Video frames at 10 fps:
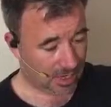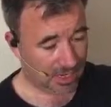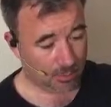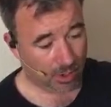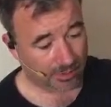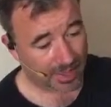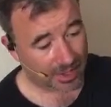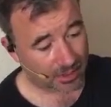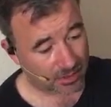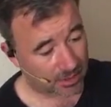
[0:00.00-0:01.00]
anyway,
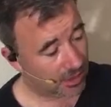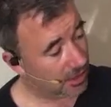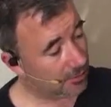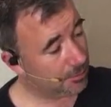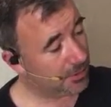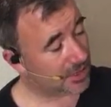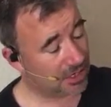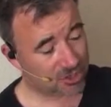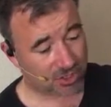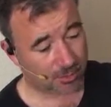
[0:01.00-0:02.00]
that could
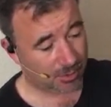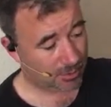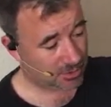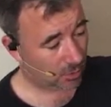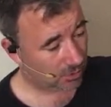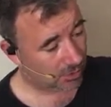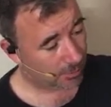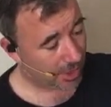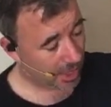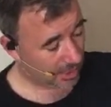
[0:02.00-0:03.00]
potentially be what's holding it
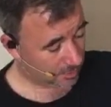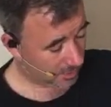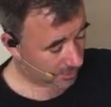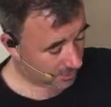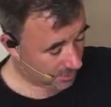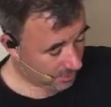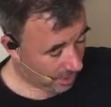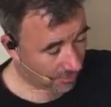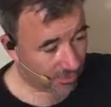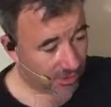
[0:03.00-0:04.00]
back. But
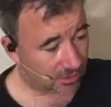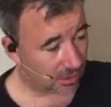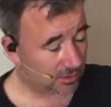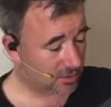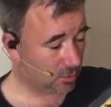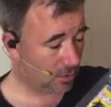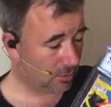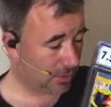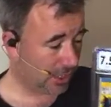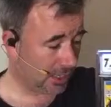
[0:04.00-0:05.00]
I really thought this one
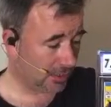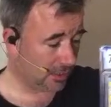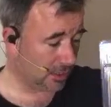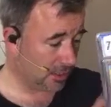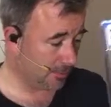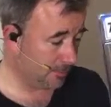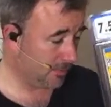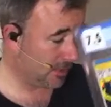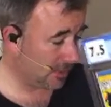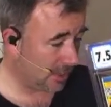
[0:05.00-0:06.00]
would hit an
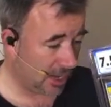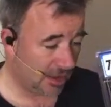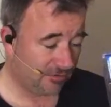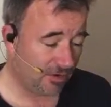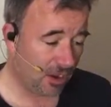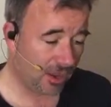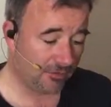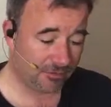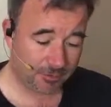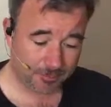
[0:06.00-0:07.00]

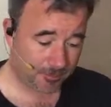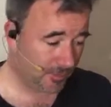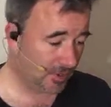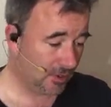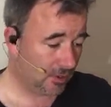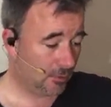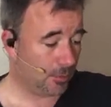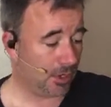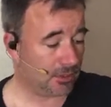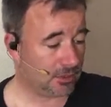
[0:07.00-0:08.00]
8.5.
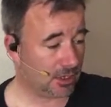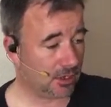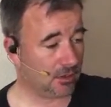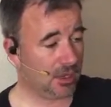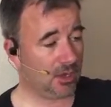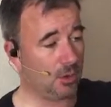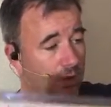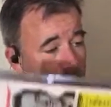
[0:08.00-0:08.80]
But anyway,